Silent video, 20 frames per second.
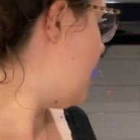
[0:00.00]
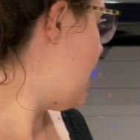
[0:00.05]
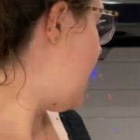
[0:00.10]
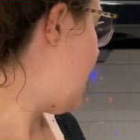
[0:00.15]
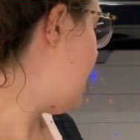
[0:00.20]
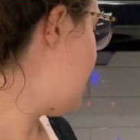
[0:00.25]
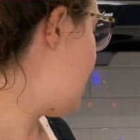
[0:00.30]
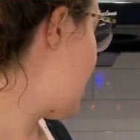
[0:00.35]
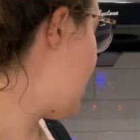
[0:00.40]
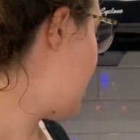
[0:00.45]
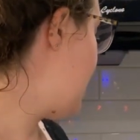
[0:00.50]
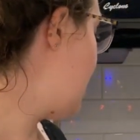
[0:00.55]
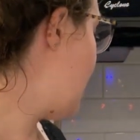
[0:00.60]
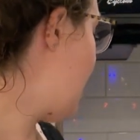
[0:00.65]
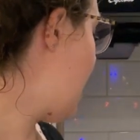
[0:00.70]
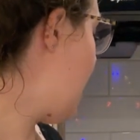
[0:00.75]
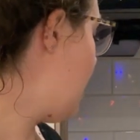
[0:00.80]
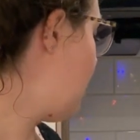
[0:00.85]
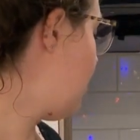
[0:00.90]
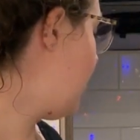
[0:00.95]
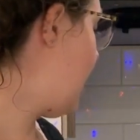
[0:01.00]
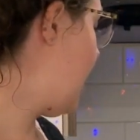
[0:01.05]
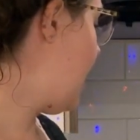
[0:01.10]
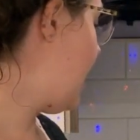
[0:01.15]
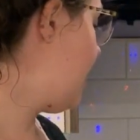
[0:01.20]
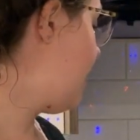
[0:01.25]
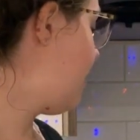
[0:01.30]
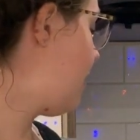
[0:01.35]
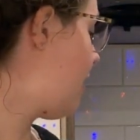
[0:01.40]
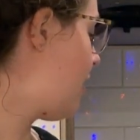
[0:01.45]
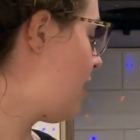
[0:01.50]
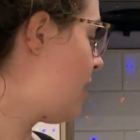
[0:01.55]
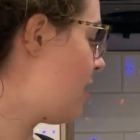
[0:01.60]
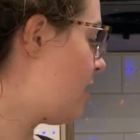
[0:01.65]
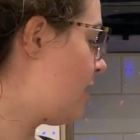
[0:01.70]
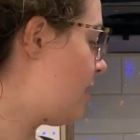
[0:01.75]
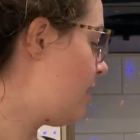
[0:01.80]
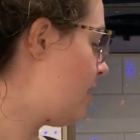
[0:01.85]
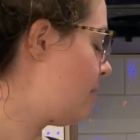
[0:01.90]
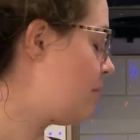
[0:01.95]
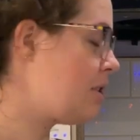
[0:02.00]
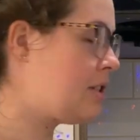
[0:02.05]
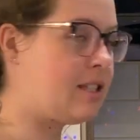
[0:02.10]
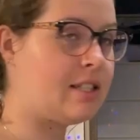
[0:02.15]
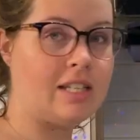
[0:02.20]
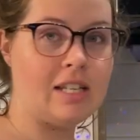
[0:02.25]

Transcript: And then I will have, I'm just